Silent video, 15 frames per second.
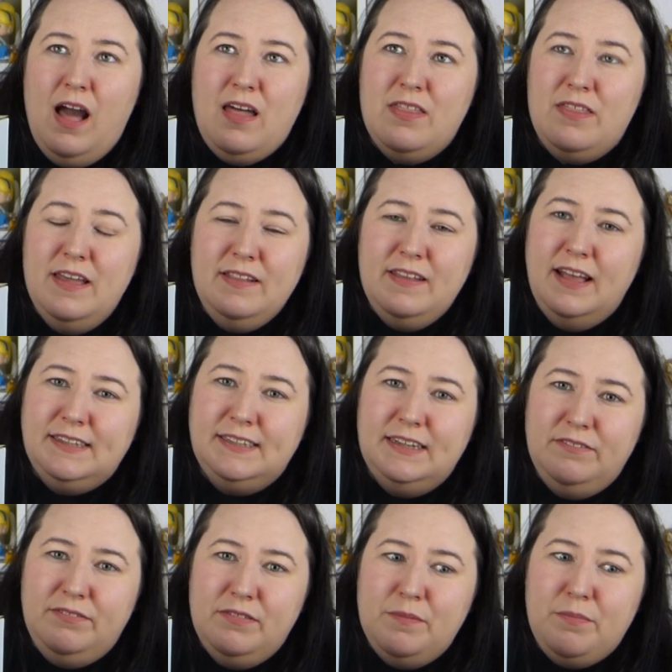I think that's
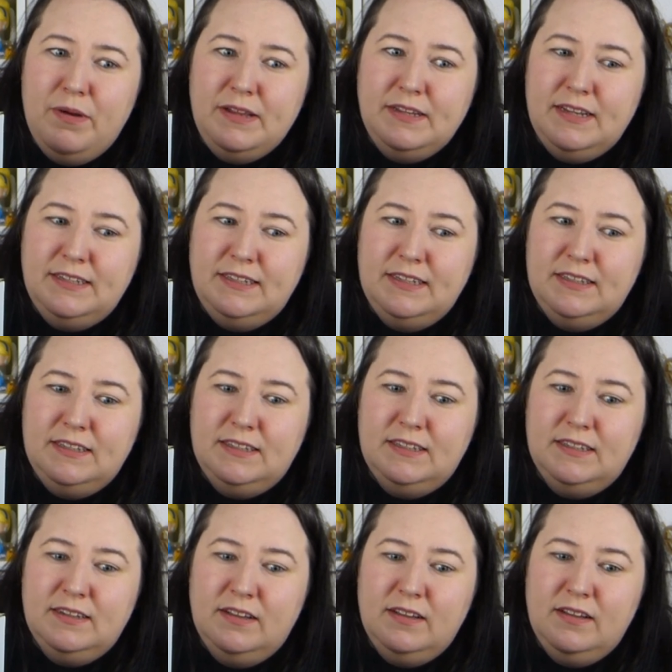it for the
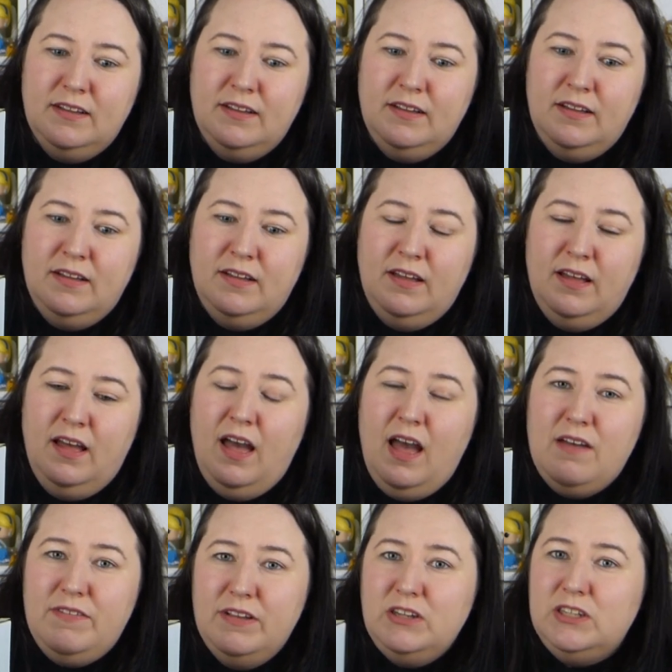princesses.
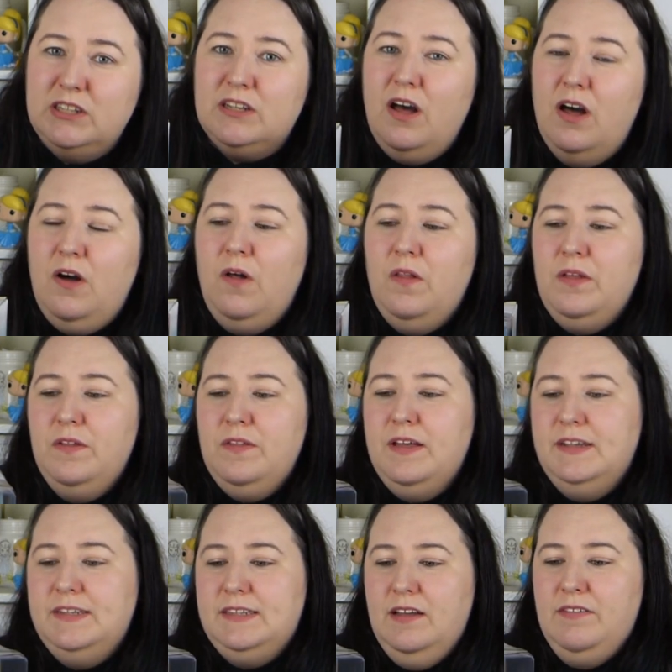I think she's got all the
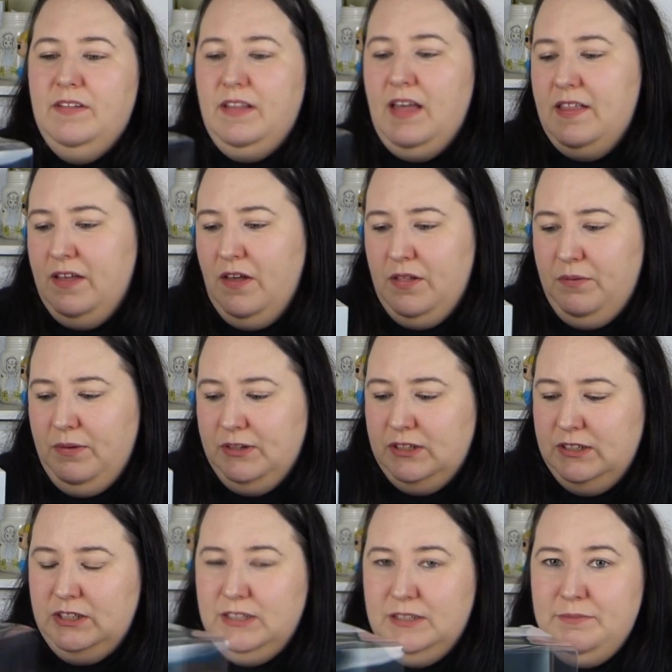others. I think they're the only ones
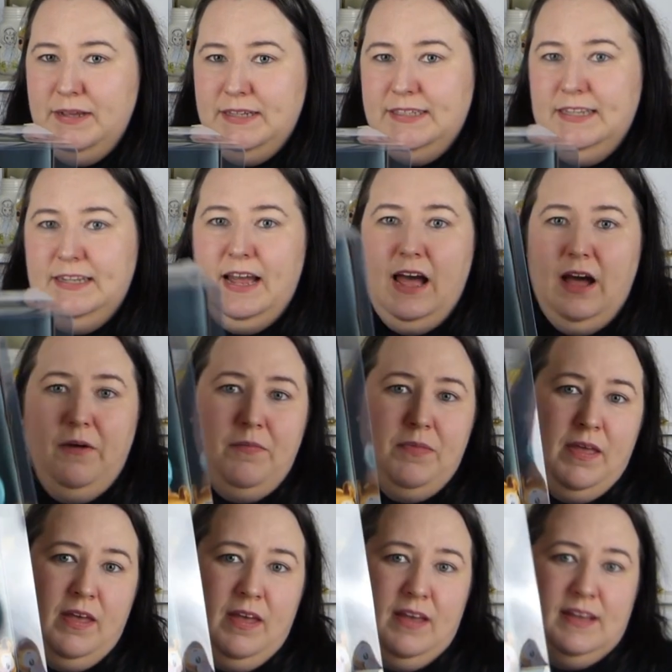that she's missing now.
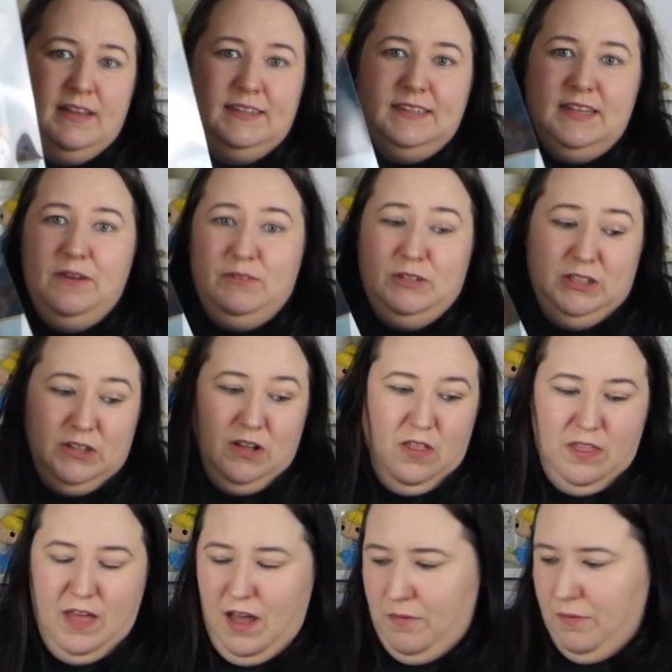So she's
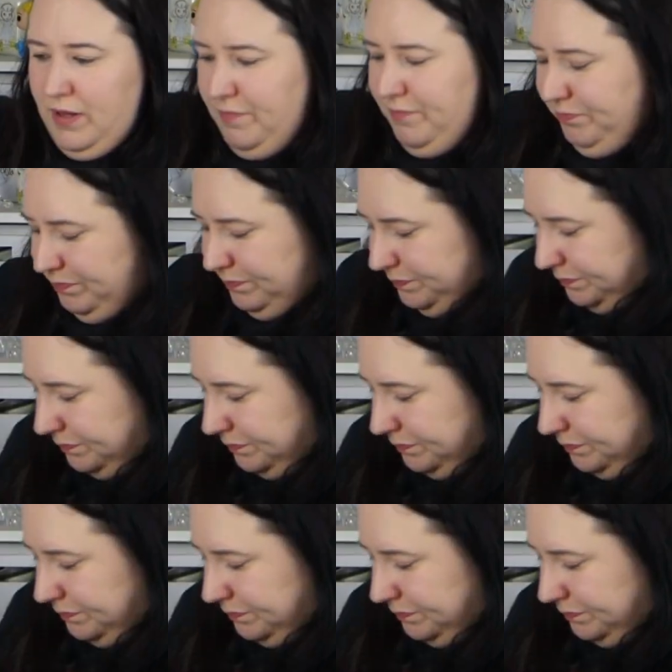got that one.